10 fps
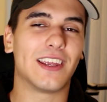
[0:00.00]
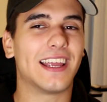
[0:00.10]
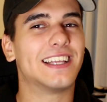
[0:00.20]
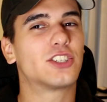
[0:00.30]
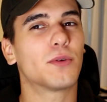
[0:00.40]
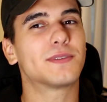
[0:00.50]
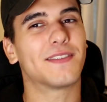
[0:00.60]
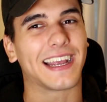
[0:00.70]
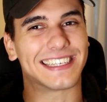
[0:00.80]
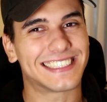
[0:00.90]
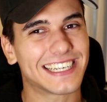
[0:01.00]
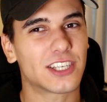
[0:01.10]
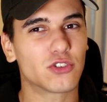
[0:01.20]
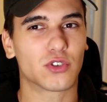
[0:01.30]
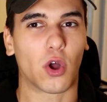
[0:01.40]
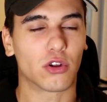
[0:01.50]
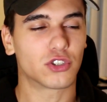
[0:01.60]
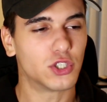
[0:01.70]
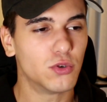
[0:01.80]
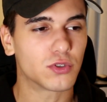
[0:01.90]
in terms of like $600
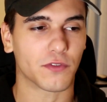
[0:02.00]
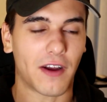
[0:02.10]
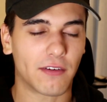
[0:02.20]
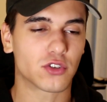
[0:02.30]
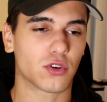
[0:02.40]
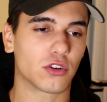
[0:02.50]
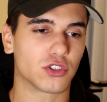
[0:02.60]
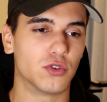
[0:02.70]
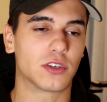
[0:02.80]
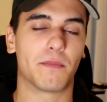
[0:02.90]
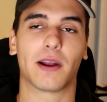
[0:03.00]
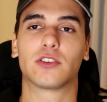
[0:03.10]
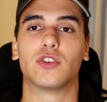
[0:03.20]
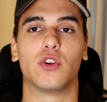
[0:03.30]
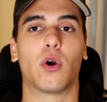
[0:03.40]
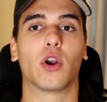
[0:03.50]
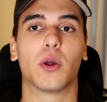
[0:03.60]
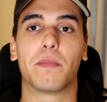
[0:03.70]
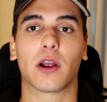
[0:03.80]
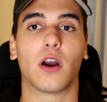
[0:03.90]
shoes or $500 shoes compared to, a
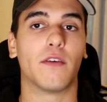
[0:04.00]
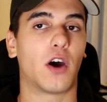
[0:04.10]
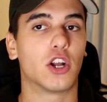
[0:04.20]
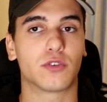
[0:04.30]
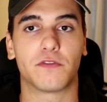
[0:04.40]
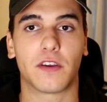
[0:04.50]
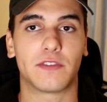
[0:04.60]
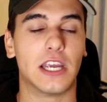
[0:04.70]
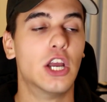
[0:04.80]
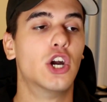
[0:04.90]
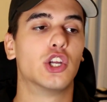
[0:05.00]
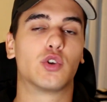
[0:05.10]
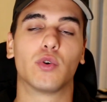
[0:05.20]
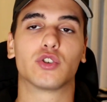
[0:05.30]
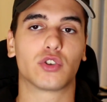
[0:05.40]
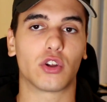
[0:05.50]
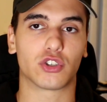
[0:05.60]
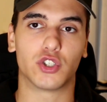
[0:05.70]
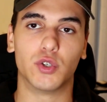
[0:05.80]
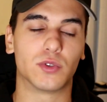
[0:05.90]
good pair of $150, $200
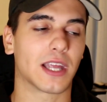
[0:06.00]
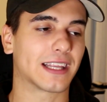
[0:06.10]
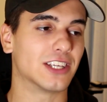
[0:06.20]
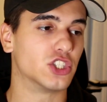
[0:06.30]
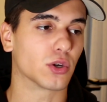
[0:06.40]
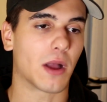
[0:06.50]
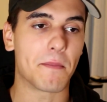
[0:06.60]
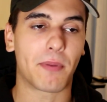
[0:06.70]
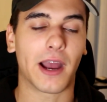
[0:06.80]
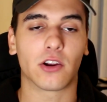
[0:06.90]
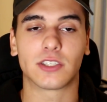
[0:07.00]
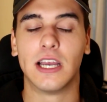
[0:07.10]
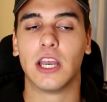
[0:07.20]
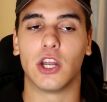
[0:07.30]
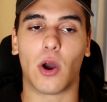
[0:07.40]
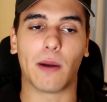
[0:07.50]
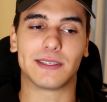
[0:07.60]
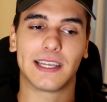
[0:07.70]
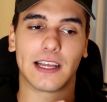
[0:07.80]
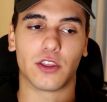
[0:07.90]
shoes like the Giro Empires, I
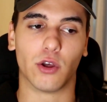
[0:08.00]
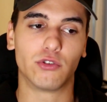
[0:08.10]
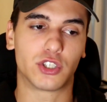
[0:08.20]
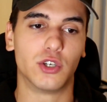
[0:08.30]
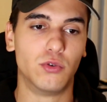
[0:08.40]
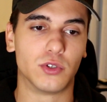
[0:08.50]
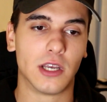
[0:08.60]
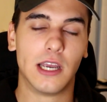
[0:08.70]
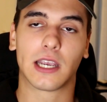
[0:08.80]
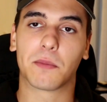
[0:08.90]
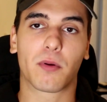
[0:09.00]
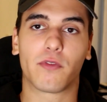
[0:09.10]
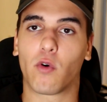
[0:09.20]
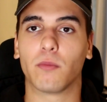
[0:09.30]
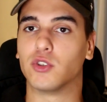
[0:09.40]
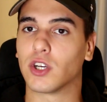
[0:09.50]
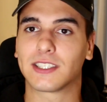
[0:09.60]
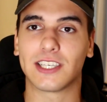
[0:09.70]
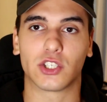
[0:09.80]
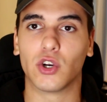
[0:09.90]
would say that those shoes can perform
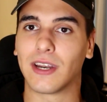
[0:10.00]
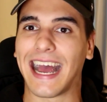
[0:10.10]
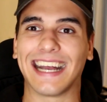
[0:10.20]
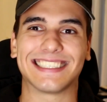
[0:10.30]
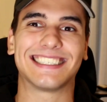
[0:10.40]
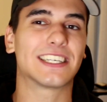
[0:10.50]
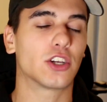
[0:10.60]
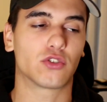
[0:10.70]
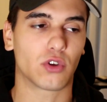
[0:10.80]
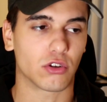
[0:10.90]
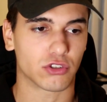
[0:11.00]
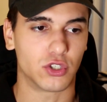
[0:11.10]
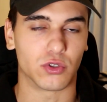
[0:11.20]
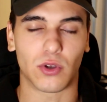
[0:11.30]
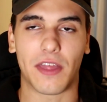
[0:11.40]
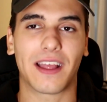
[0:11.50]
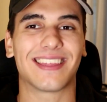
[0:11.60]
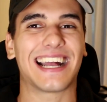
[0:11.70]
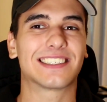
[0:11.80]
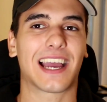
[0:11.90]
just as good as $600 shoes. So I
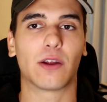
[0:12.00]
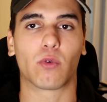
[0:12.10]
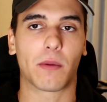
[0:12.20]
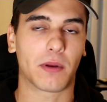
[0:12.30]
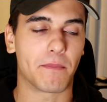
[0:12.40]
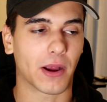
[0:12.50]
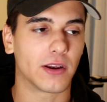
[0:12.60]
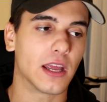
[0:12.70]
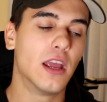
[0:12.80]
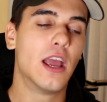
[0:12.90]
think that's kind of where I'm comparing it.